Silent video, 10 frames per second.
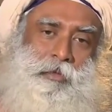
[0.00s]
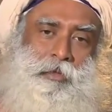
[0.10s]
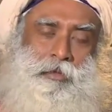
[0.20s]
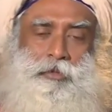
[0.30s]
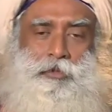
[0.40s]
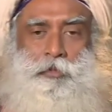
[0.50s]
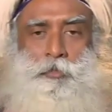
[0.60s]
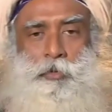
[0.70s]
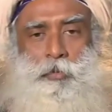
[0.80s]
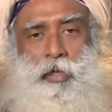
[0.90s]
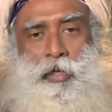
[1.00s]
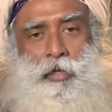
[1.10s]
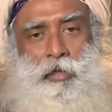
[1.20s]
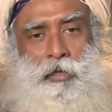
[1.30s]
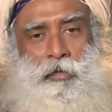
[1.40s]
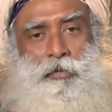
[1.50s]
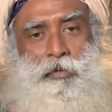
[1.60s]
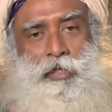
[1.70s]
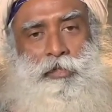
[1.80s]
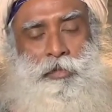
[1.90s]
It's a stupid way to
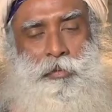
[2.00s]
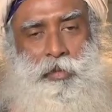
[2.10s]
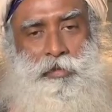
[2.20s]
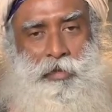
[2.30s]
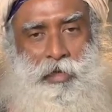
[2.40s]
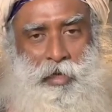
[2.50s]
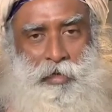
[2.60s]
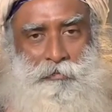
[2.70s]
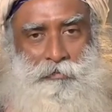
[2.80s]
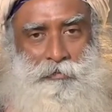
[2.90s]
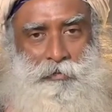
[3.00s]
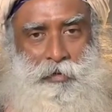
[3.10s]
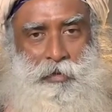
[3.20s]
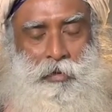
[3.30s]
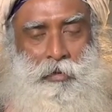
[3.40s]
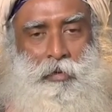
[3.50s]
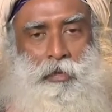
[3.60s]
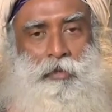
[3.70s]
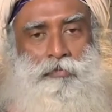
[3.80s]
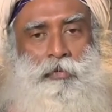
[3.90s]
culture one's life.
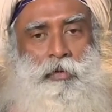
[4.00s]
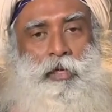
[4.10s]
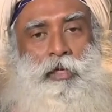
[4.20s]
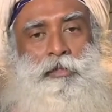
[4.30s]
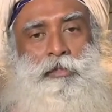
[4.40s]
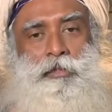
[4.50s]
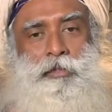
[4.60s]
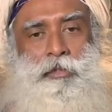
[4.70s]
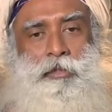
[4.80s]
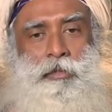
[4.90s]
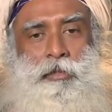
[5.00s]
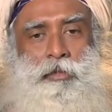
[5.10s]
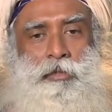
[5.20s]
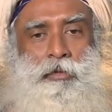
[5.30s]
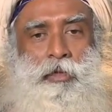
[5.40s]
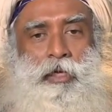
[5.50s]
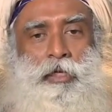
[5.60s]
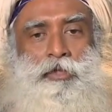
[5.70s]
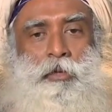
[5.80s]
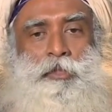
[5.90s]
If you arrange your
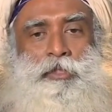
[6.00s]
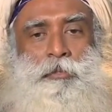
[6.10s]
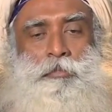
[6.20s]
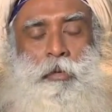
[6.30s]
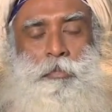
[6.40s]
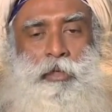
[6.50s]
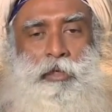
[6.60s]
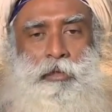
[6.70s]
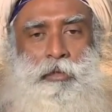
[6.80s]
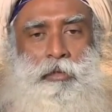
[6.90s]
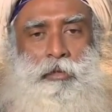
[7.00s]
inner geometry properly,